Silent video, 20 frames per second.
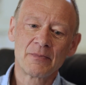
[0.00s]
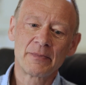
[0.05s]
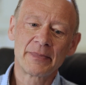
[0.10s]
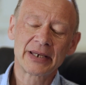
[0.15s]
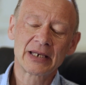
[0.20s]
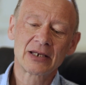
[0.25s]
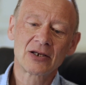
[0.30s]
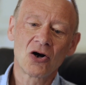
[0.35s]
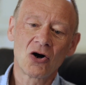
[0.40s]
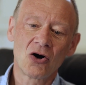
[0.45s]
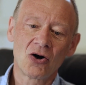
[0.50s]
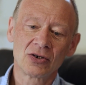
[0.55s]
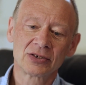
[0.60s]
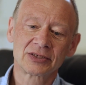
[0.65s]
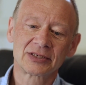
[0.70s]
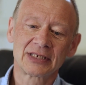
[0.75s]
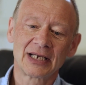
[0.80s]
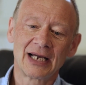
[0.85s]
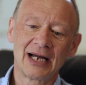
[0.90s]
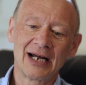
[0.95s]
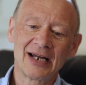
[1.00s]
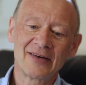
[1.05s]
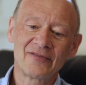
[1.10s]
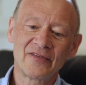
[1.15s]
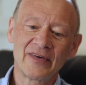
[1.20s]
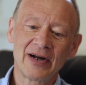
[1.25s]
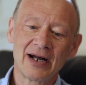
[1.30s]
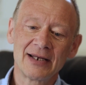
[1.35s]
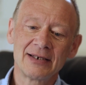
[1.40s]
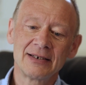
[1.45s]
because I
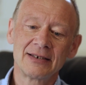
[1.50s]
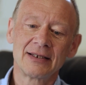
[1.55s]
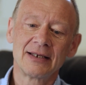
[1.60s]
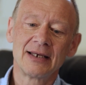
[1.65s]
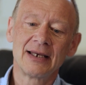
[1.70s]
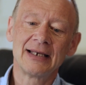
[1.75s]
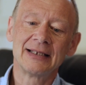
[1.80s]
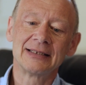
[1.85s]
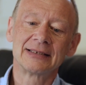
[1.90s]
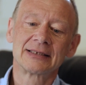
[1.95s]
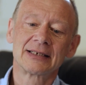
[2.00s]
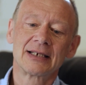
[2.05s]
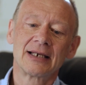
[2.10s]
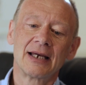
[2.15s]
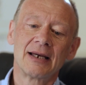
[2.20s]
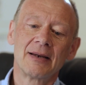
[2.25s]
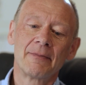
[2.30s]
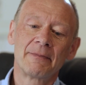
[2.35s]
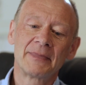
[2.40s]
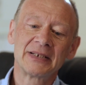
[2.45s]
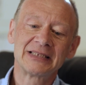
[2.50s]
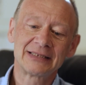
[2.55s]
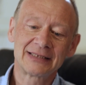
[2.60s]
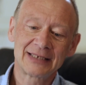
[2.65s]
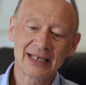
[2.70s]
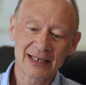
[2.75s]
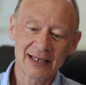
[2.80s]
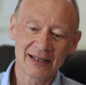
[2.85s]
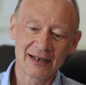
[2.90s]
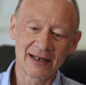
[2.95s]
find it's
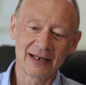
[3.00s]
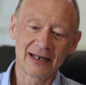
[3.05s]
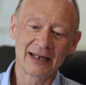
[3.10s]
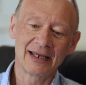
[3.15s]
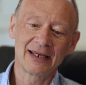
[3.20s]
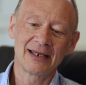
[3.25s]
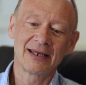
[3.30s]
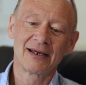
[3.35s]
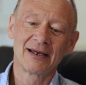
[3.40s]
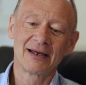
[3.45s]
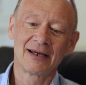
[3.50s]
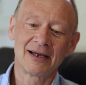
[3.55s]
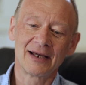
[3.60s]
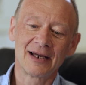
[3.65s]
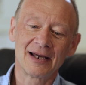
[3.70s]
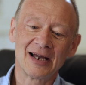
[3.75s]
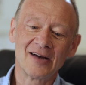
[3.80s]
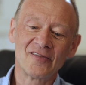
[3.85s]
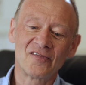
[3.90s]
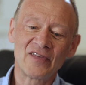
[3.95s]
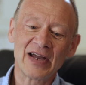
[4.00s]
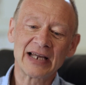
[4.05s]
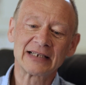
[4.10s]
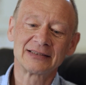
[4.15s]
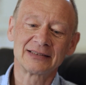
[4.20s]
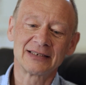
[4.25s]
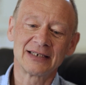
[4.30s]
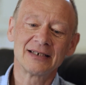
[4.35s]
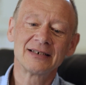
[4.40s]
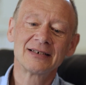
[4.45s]
particularly uh,
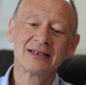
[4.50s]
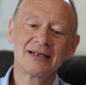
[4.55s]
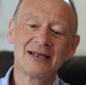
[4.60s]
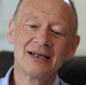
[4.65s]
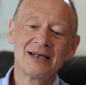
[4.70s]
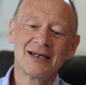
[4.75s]
affected